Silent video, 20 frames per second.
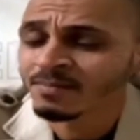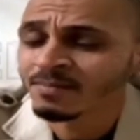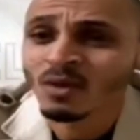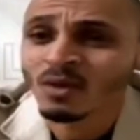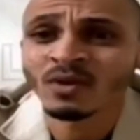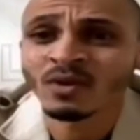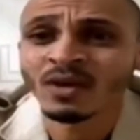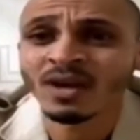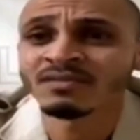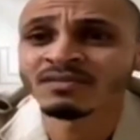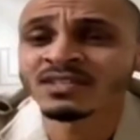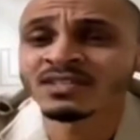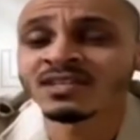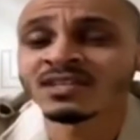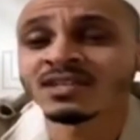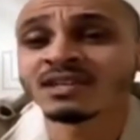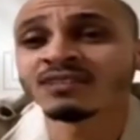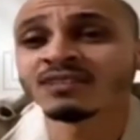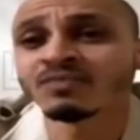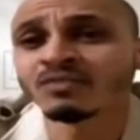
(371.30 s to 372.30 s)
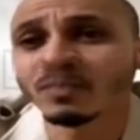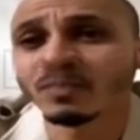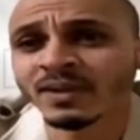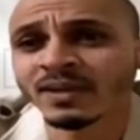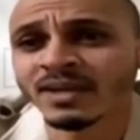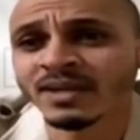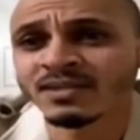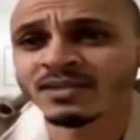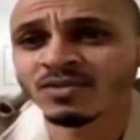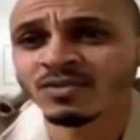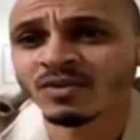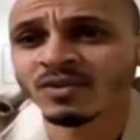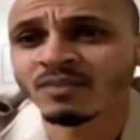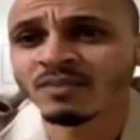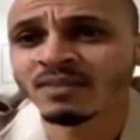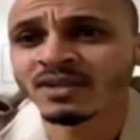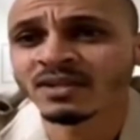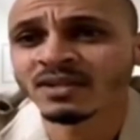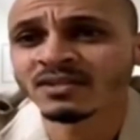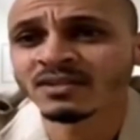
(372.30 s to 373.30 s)
we have the skillful players who can
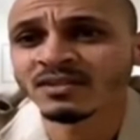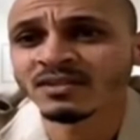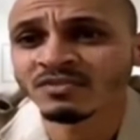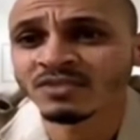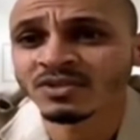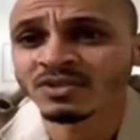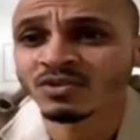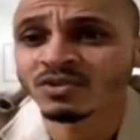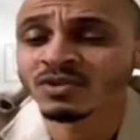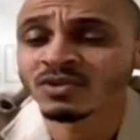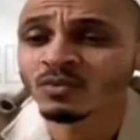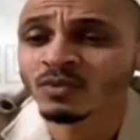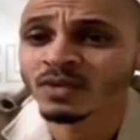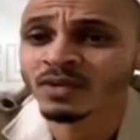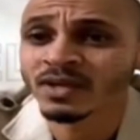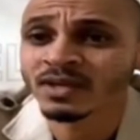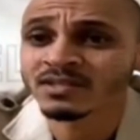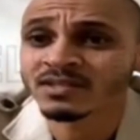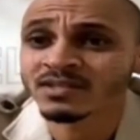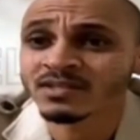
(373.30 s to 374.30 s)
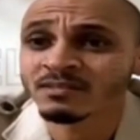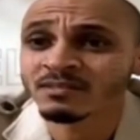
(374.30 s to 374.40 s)
make the difference on the wings.